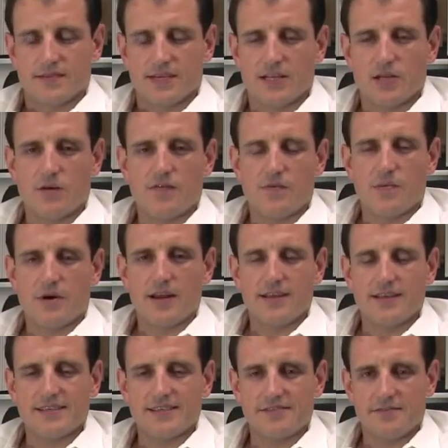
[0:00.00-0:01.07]
Hello,
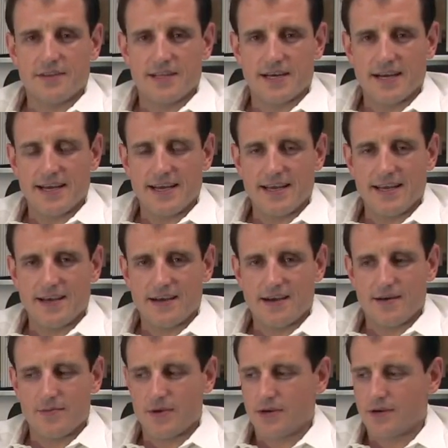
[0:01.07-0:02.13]
everybody. This is Vitaly.
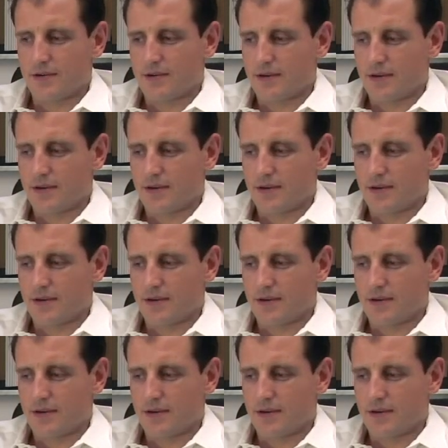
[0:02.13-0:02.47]
I'm a